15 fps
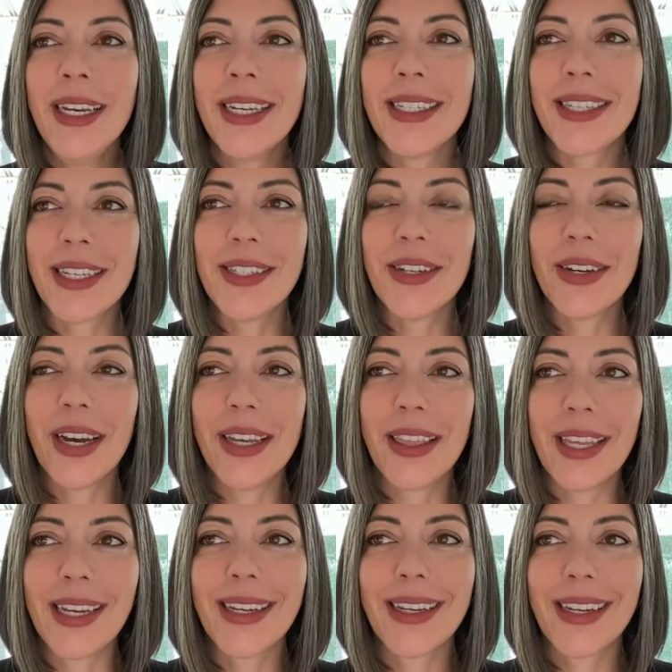because I
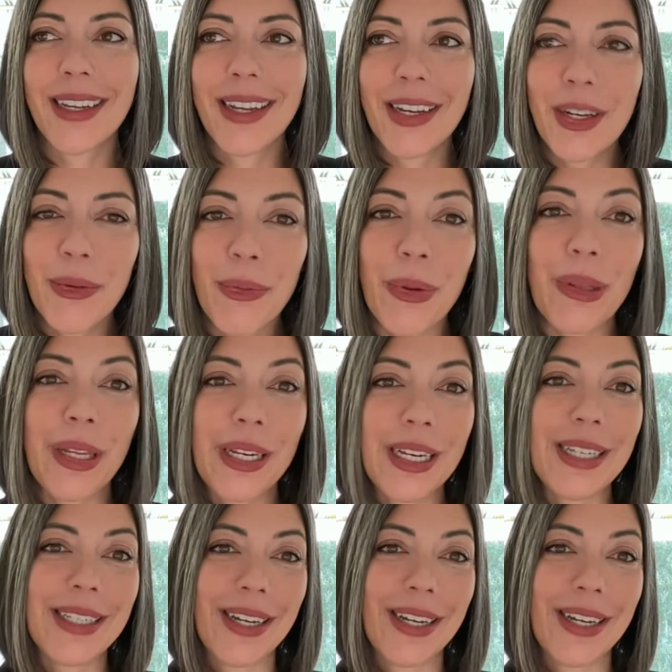think you really need